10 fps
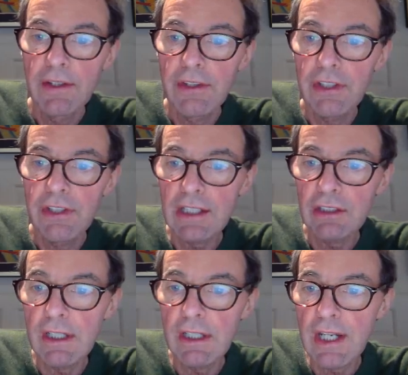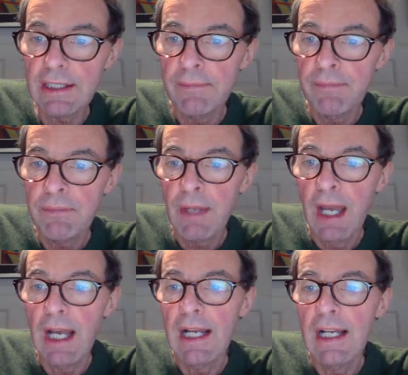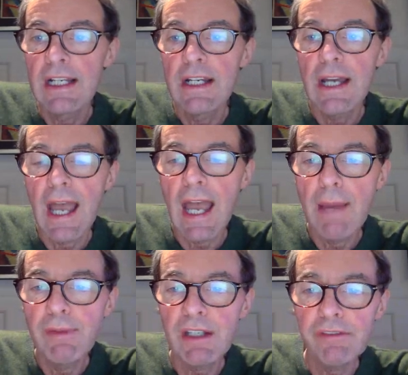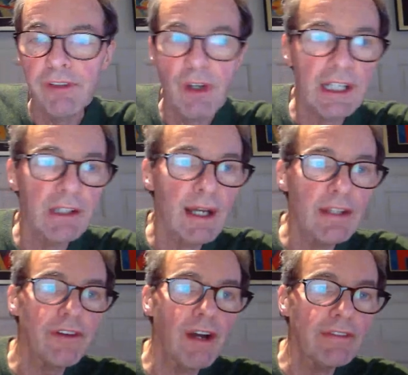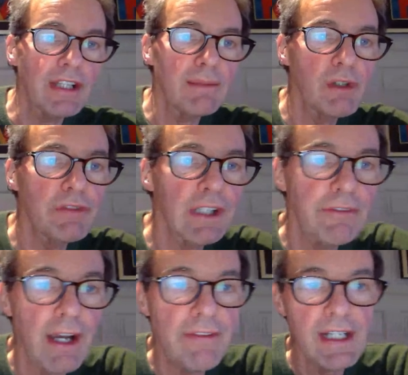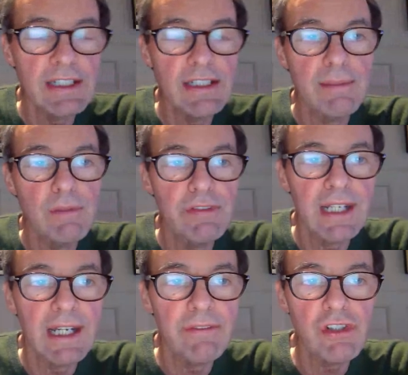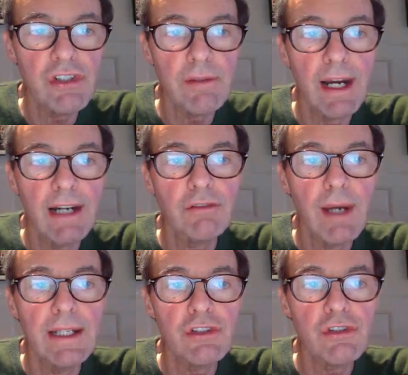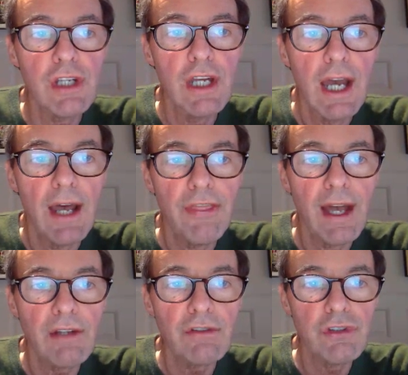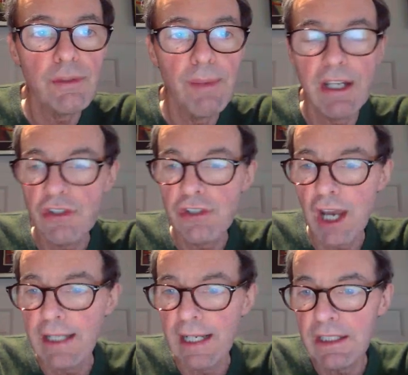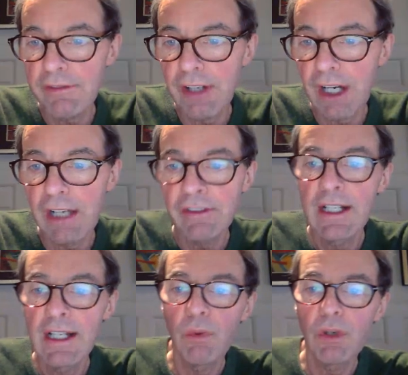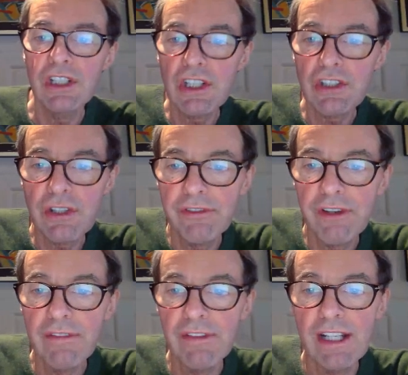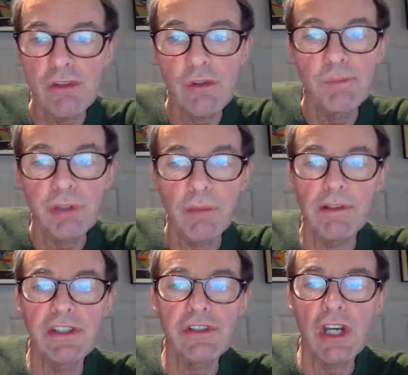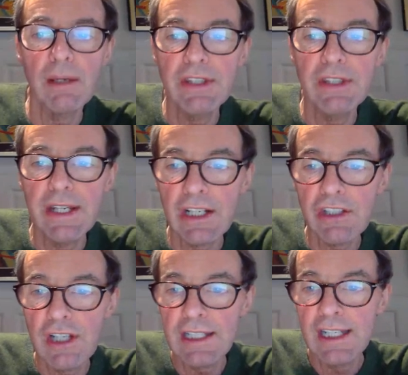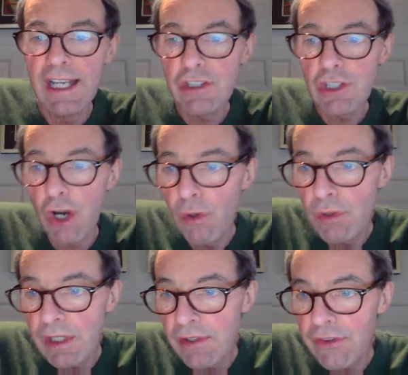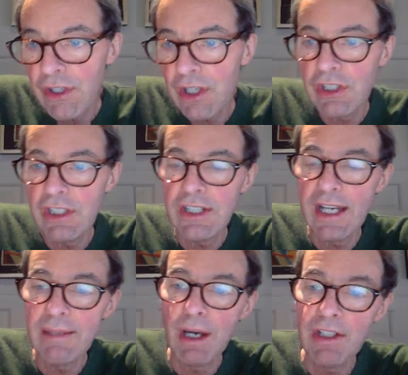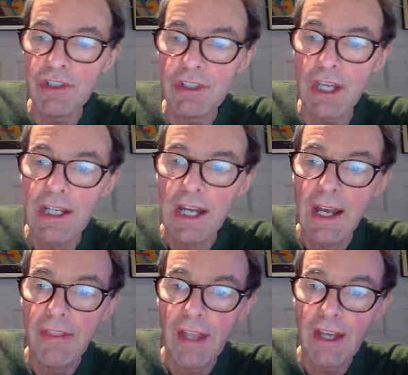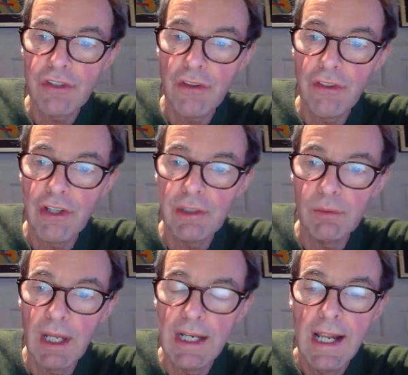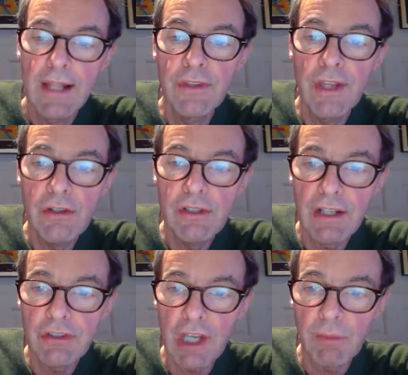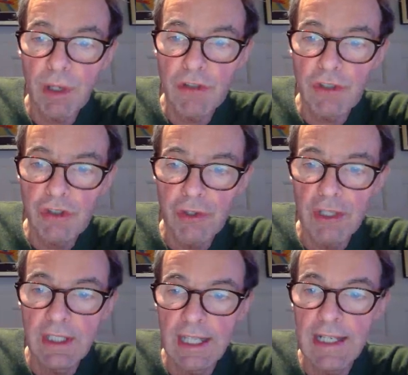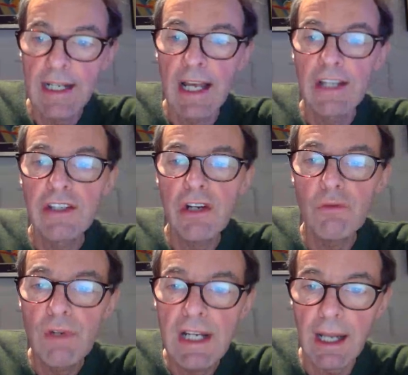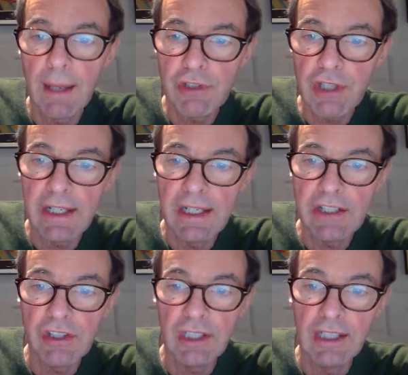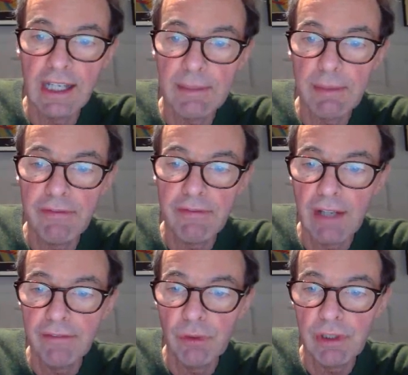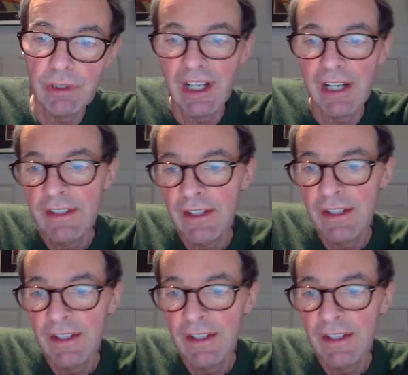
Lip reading: The deck red deck, ebbing and flowing around the 5 and 8 day moving averages around minus 1000 to minus 985. What it does at the 5 and 8 will probably determine the next leg. It's holding the 13-day at minus 1031. No downside whilst it's doing that, and no real upside unless it can get above 945.